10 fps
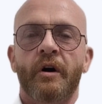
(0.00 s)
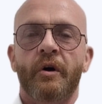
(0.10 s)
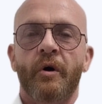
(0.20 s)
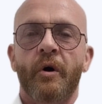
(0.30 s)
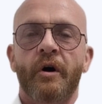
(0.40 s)

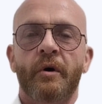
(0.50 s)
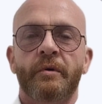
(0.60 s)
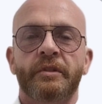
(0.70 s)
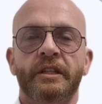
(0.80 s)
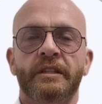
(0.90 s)
Core
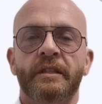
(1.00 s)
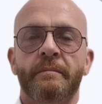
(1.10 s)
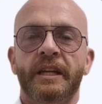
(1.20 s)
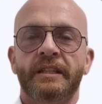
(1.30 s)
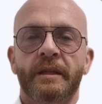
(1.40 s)
clauses, the
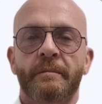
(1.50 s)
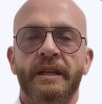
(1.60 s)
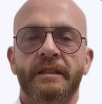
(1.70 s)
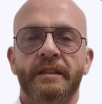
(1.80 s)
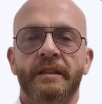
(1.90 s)
meaty
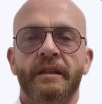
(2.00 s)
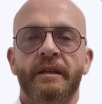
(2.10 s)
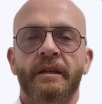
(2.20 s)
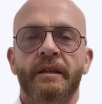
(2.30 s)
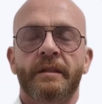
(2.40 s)
bits.
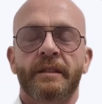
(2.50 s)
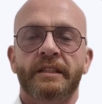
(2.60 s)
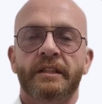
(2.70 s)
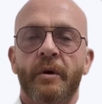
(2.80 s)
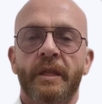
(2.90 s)

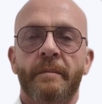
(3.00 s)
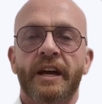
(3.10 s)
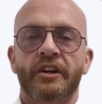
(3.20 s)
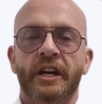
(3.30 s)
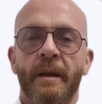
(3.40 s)
This is where the
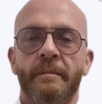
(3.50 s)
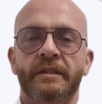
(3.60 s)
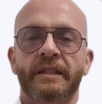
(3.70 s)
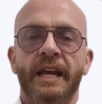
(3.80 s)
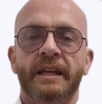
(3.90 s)
magic
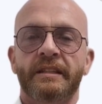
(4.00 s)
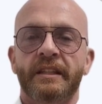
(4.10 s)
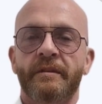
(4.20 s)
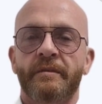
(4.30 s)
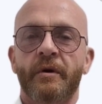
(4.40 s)
happens.
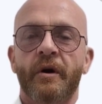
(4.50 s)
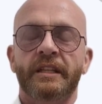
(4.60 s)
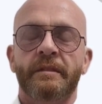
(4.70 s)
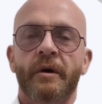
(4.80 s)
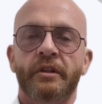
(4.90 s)
NEC4
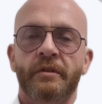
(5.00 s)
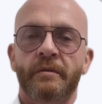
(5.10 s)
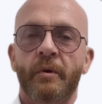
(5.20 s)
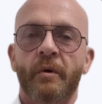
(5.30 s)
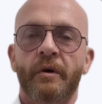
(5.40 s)
has a bunch of
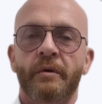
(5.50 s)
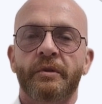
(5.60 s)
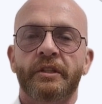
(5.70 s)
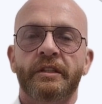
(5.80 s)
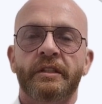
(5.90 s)
core
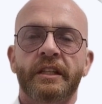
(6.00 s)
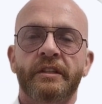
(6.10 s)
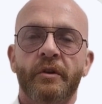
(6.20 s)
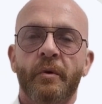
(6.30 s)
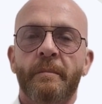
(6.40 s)
clauses. These
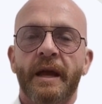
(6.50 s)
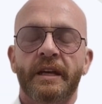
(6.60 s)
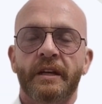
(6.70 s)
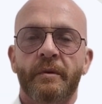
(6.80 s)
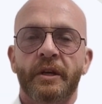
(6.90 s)
are your main
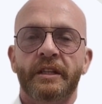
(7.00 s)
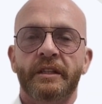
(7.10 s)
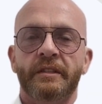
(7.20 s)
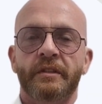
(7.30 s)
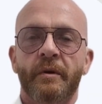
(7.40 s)

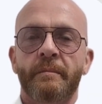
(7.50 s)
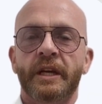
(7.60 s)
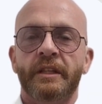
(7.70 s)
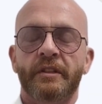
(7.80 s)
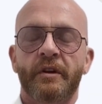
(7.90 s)
ingredients, your
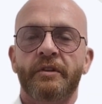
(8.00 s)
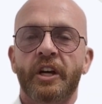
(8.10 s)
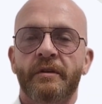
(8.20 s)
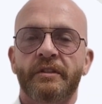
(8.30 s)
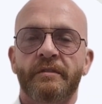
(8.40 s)
beans on
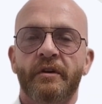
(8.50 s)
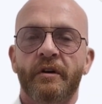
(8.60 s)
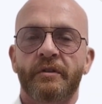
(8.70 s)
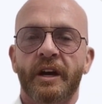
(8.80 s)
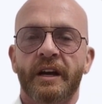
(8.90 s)
toast of
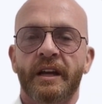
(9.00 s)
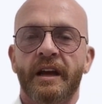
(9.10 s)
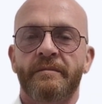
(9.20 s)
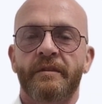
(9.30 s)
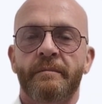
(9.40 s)
contract life.